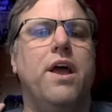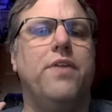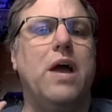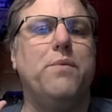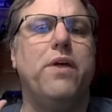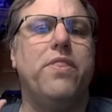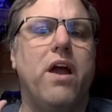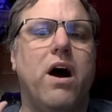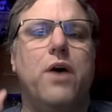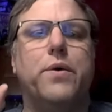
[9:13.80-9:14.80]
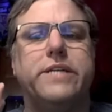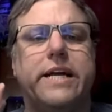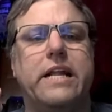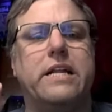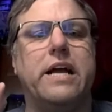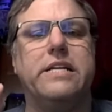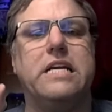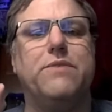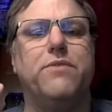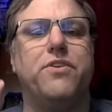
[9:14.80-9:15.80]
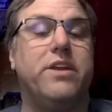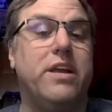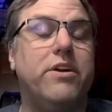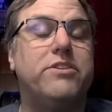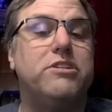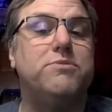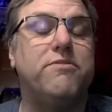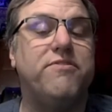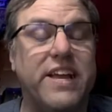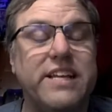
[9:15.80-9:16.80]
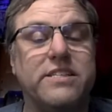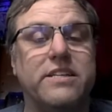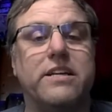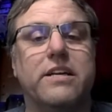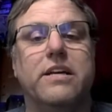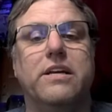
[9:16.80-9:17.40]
And that way they always had an idea of what their characters were facing,